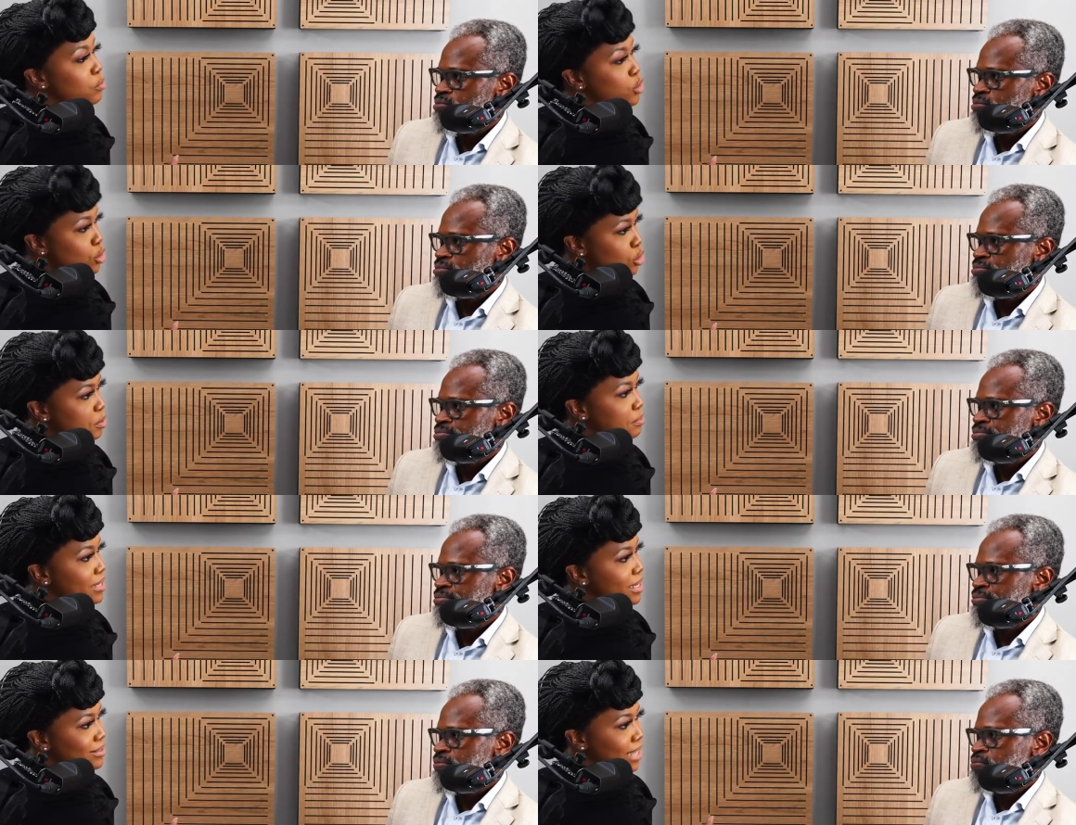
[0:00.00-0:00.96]
Speaker 1: in which human
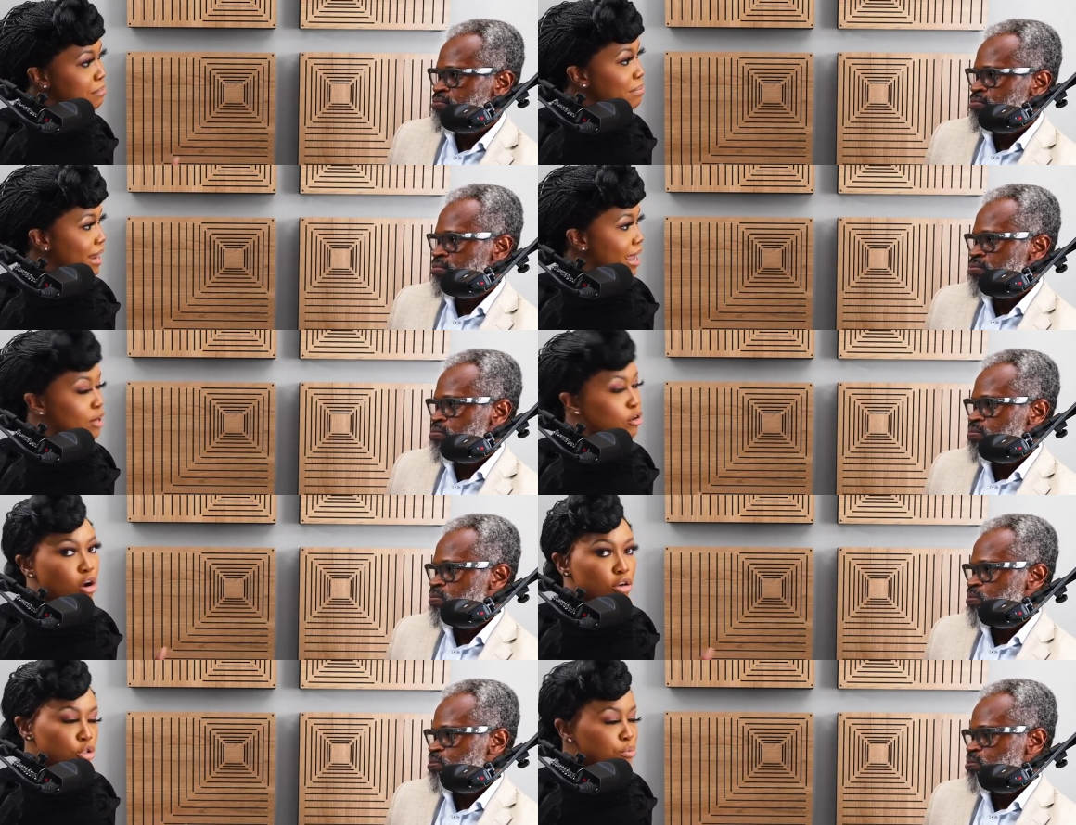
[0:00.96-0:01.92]
beings can play and
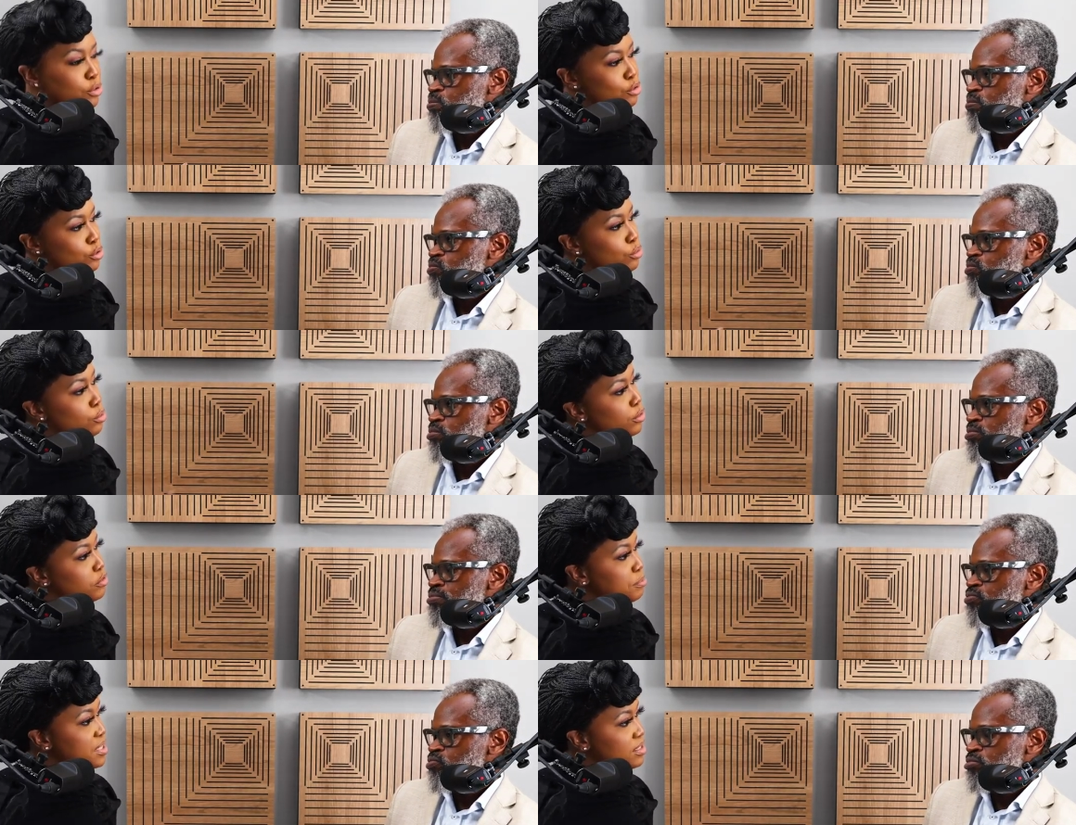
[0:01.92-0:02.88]
contribute to the
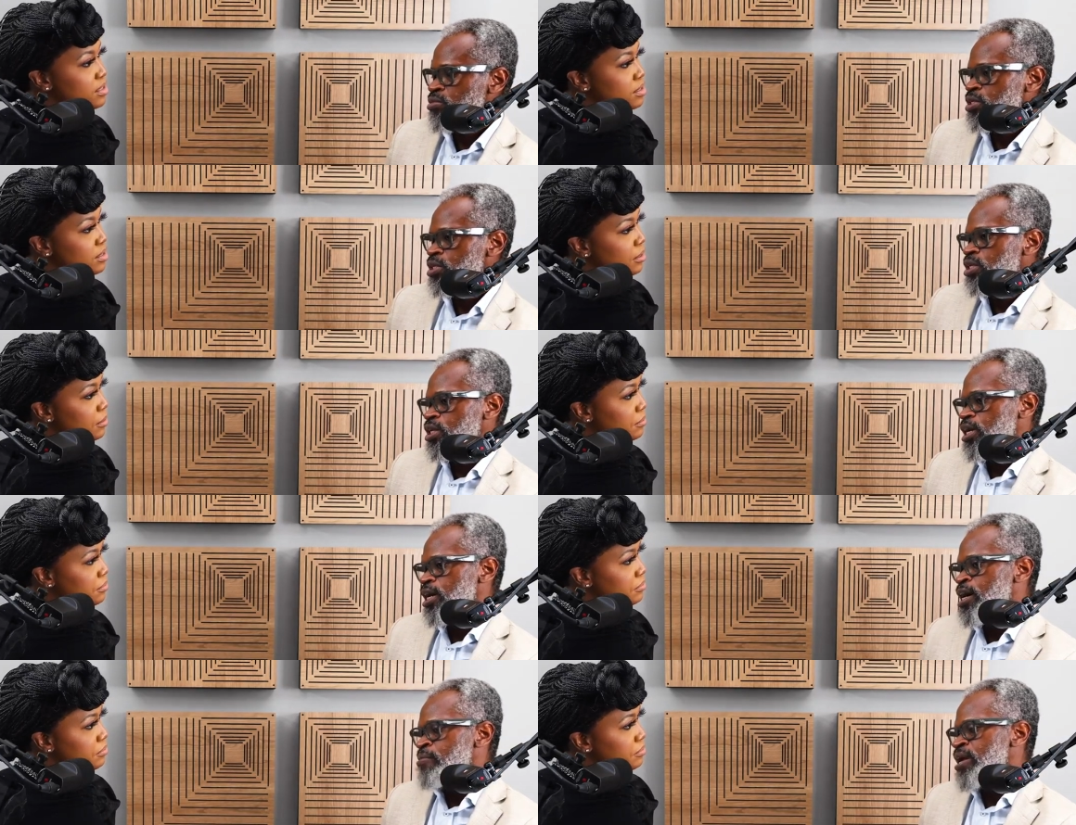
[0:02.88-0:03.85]
world of business?
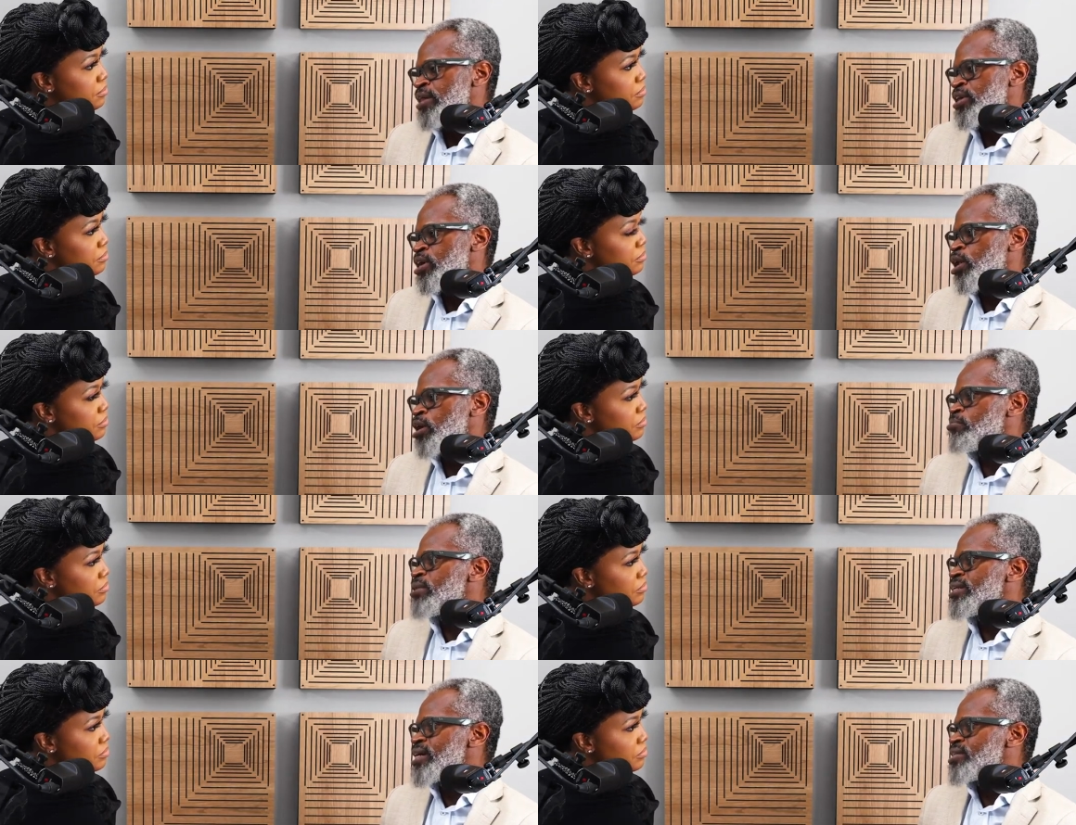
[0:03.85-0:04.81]
Speaker 2: I mean, I think a lot of
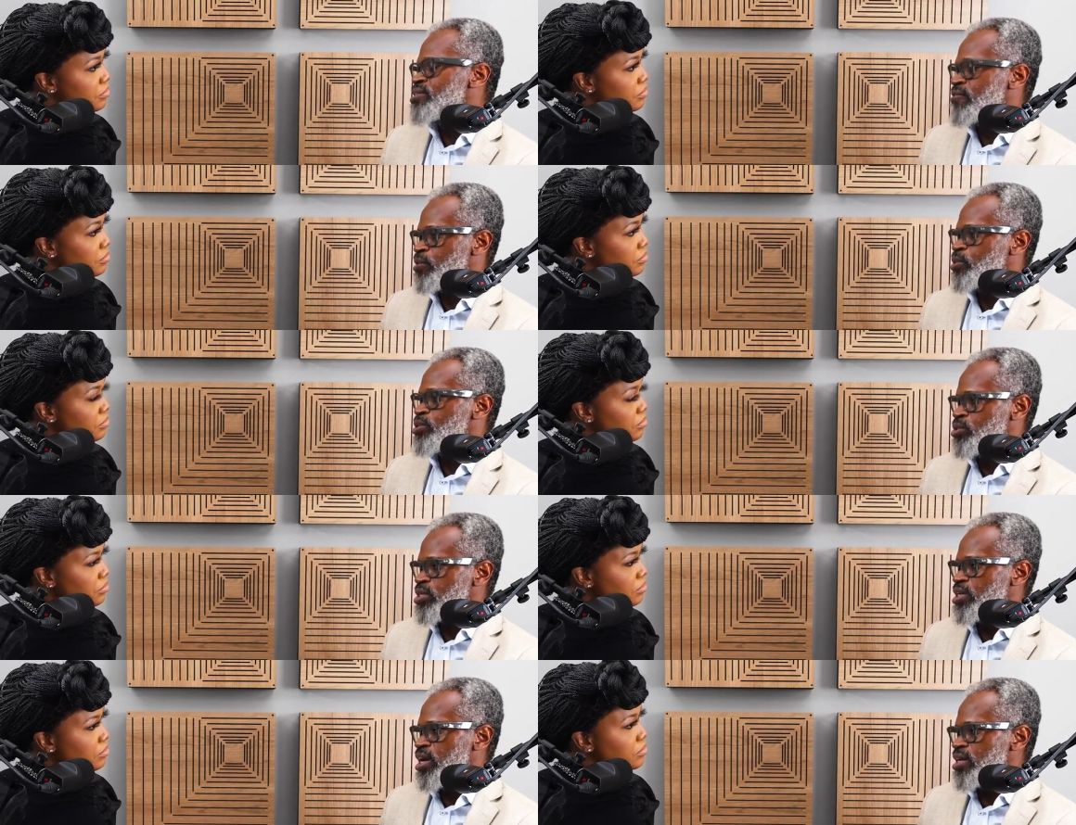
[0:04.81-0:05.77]
mundane stuff that we do
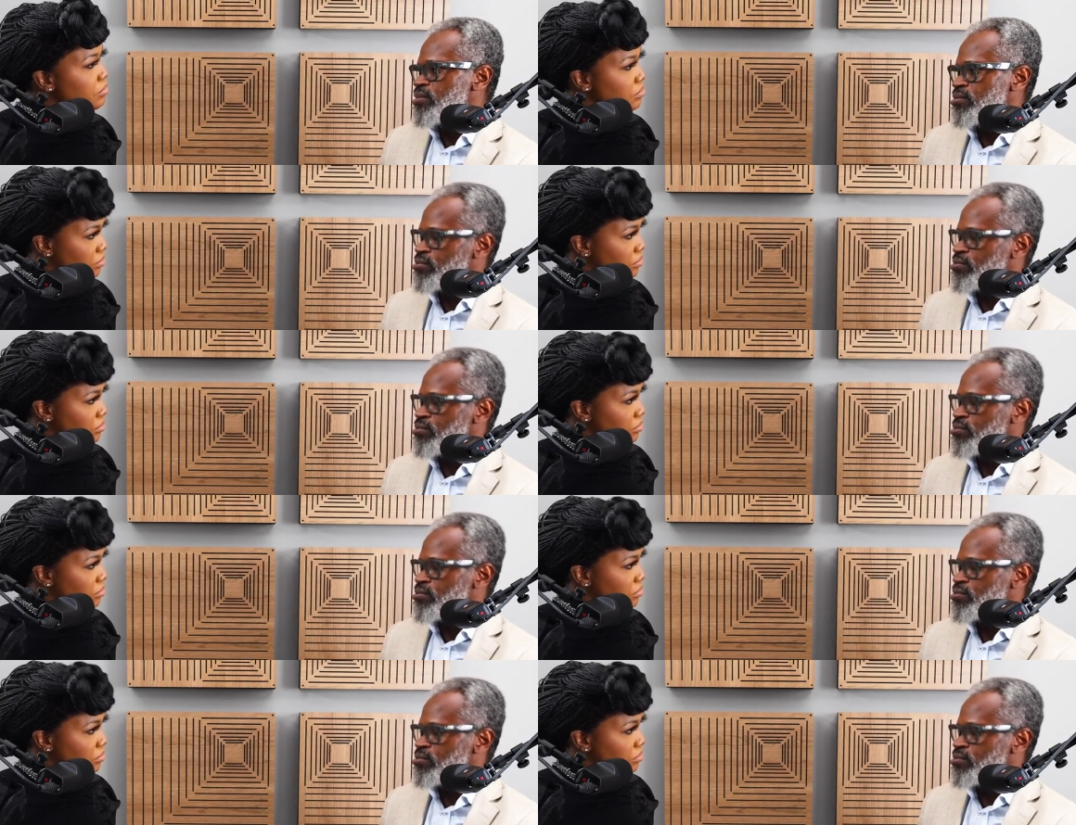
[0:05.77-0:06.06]
today